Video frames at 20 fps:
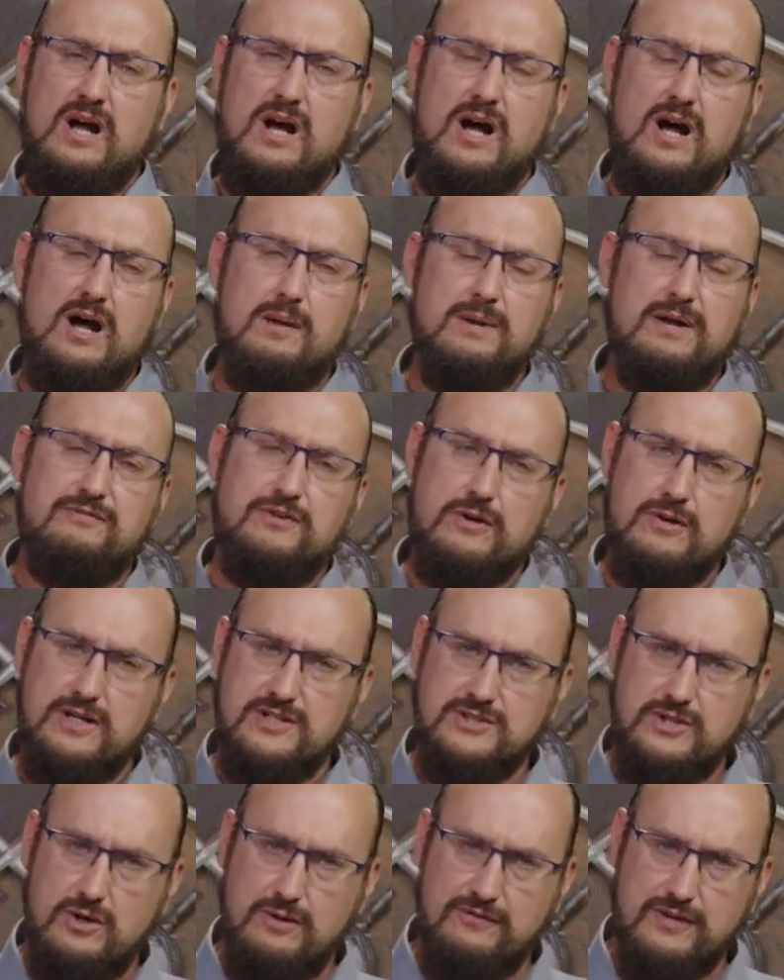If you're in
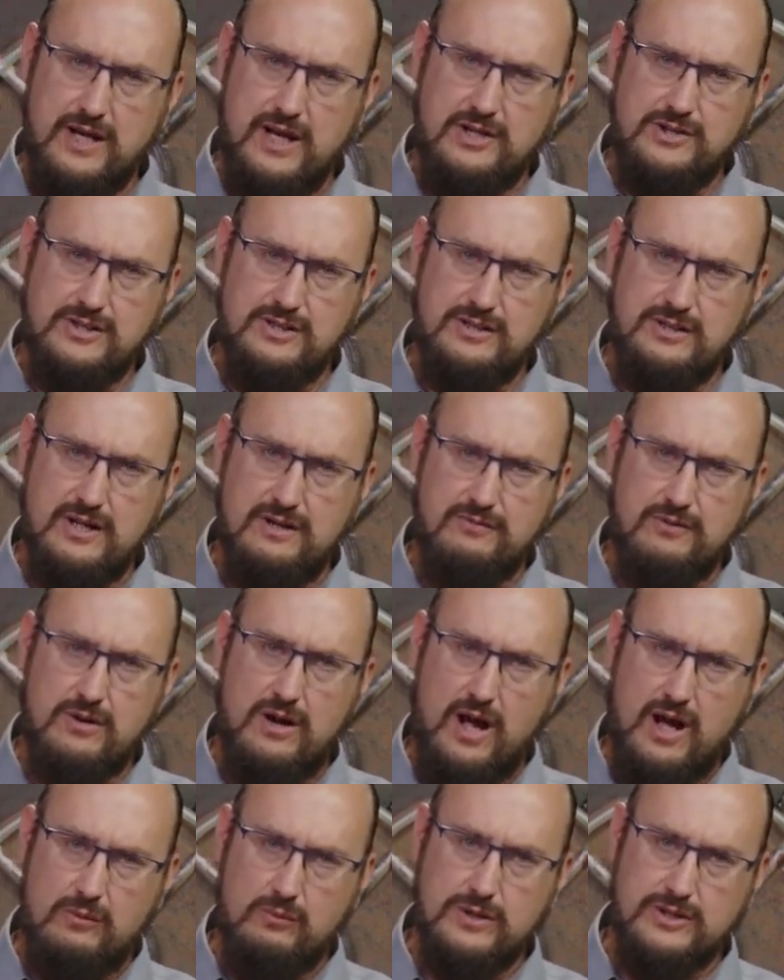a certification endeavor,
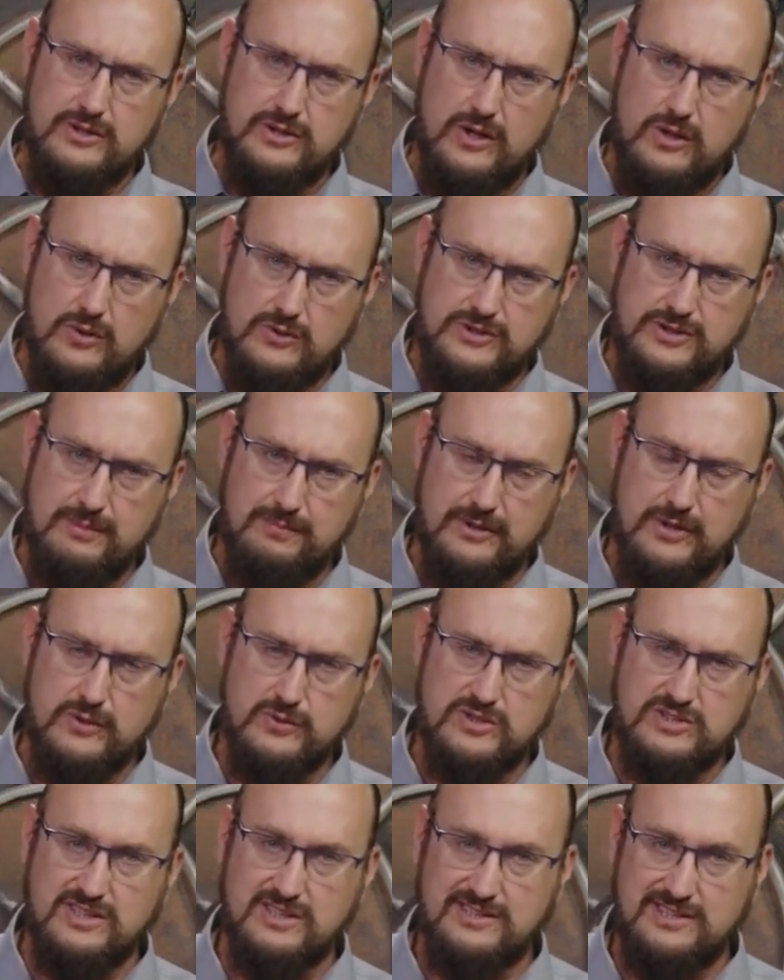I would know some of
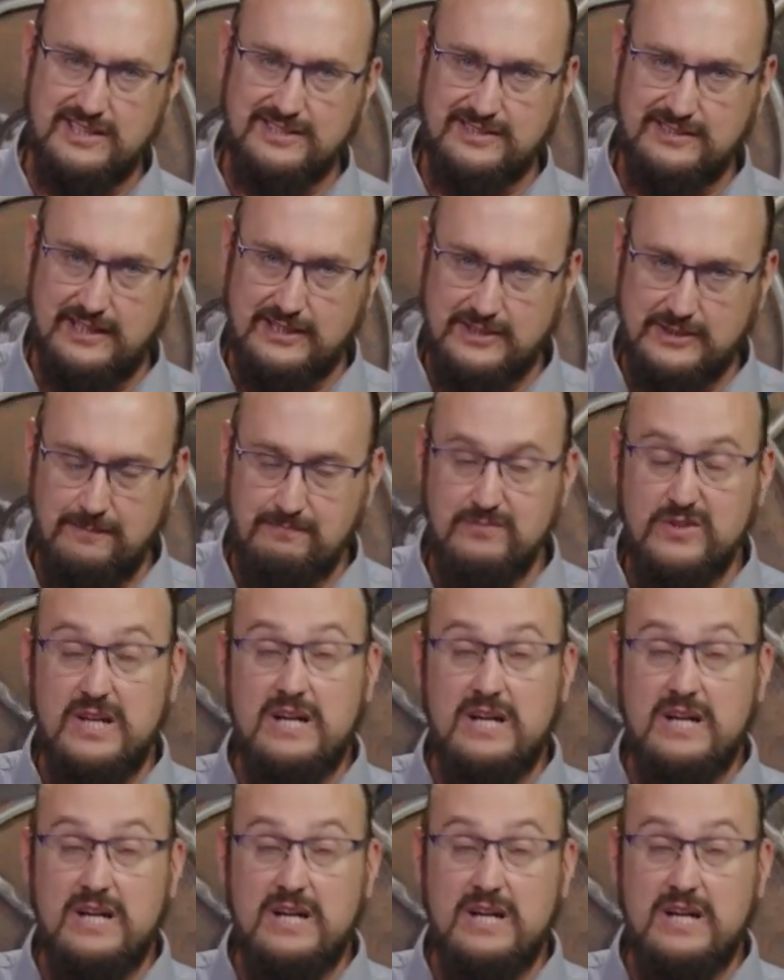those statistics.